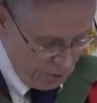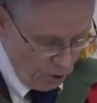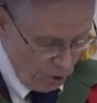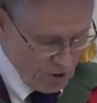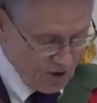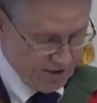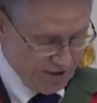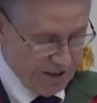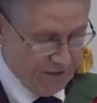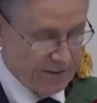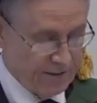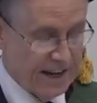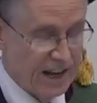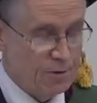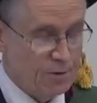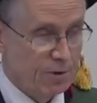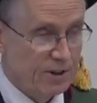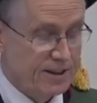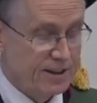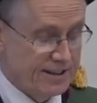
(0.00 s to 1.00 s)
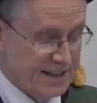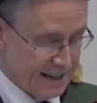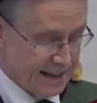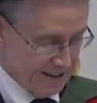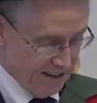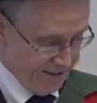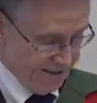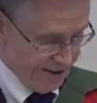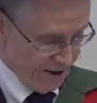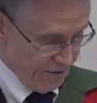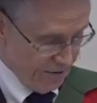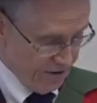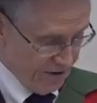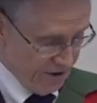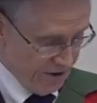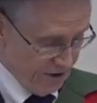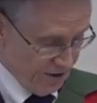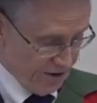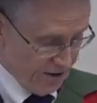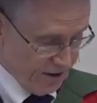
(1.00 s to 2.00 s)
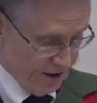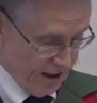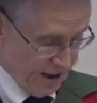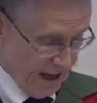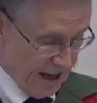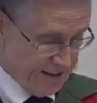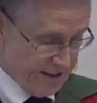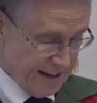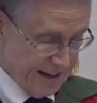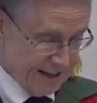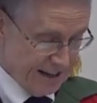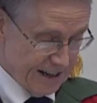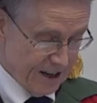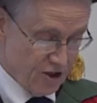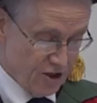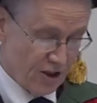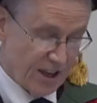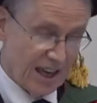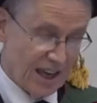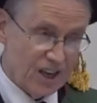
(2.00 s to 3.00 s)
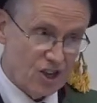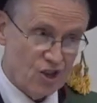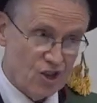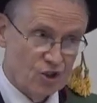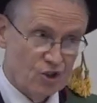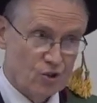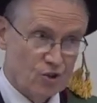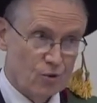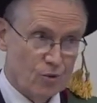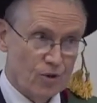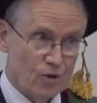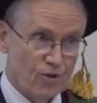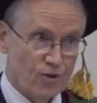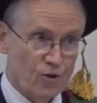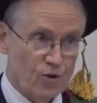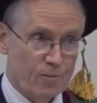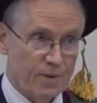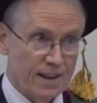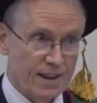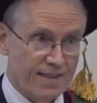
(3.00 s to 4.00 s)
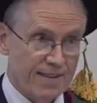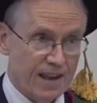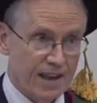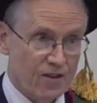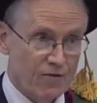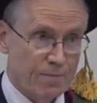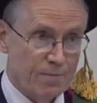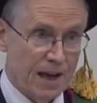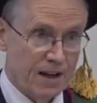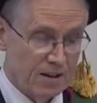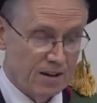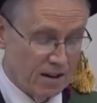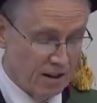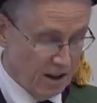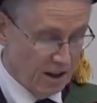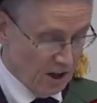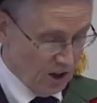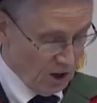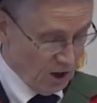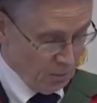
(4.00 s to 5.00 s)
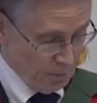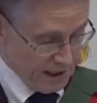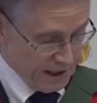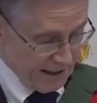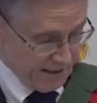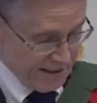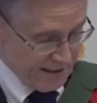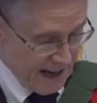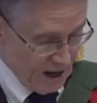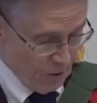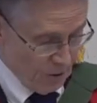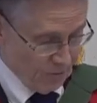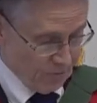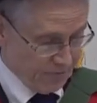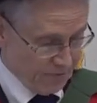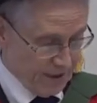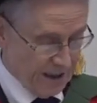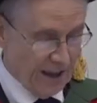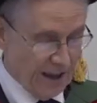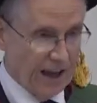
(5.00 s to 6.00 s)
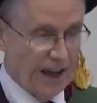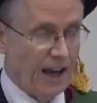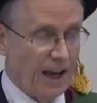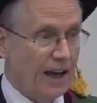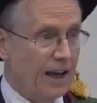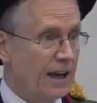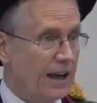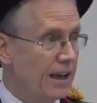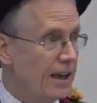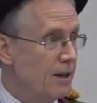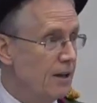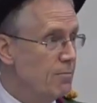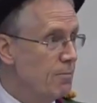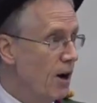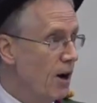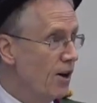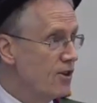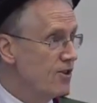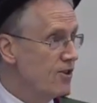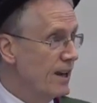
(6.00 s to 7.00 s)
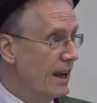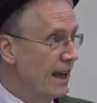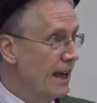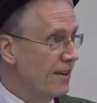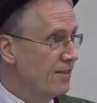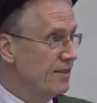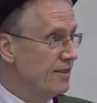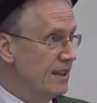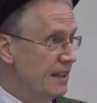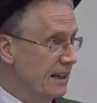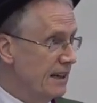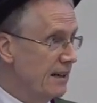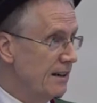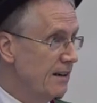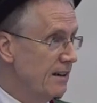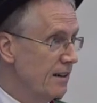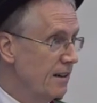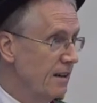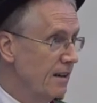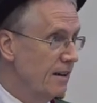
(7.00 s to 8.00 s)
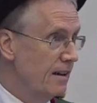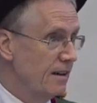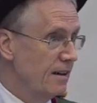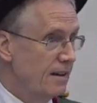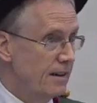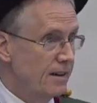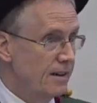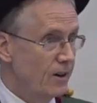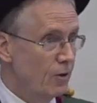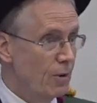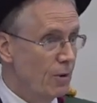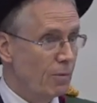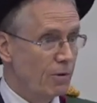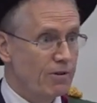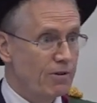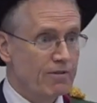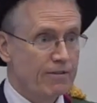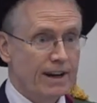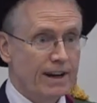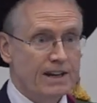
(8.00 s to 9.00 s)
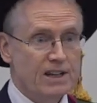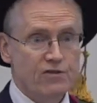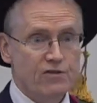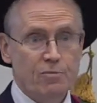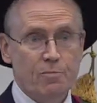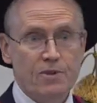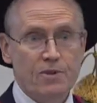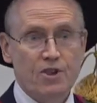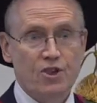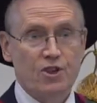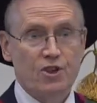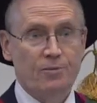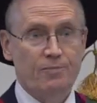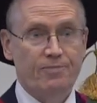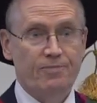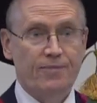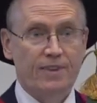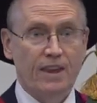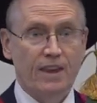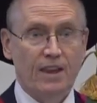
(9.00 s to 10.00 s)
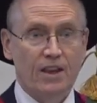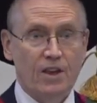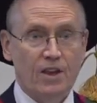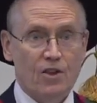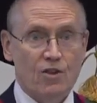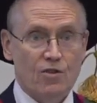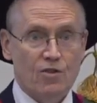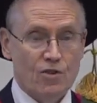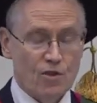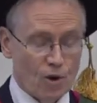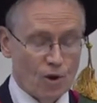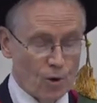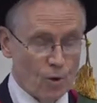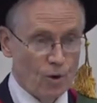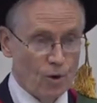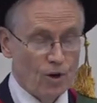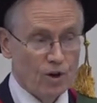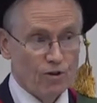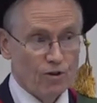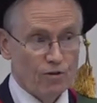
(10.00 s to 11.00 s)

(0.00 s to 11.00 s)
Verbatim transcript: approaches have enabled dental services and dental education to resume in a safe manner. But that's now. Uh, March last year, uh, we were in a very different position. So